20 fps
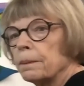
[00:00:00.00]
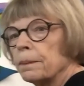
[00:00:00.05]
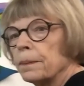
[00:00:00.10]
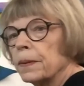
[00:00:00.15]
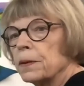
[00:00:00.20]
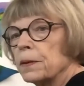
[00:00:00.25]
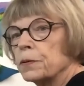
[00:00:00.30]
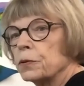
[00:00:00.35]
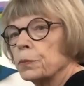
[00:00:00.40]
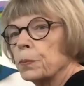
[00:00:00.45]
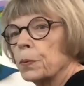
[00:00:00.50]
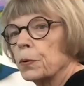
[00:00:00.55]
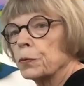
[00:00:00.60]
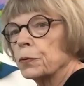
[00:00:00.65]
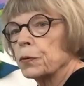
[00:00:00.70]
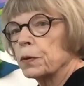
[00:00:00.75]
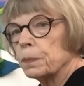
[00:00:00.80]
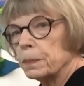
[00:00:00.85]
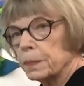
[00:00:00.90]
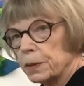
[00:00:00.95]
These are both
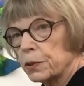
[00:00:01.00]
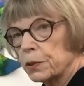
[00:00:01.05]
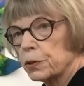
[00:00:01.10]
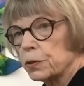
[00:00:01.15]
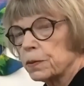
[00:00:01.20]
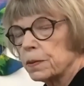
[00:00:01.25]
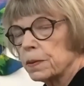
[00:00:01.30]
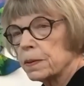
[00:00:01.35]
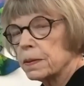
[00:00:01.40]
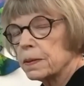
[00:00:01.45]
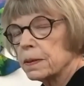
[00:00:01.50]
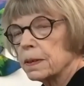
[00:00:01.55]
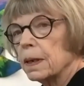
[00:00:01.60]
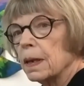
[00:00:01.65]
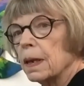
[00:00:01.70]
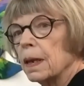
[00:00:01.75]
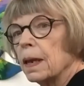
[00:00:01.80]
commissions.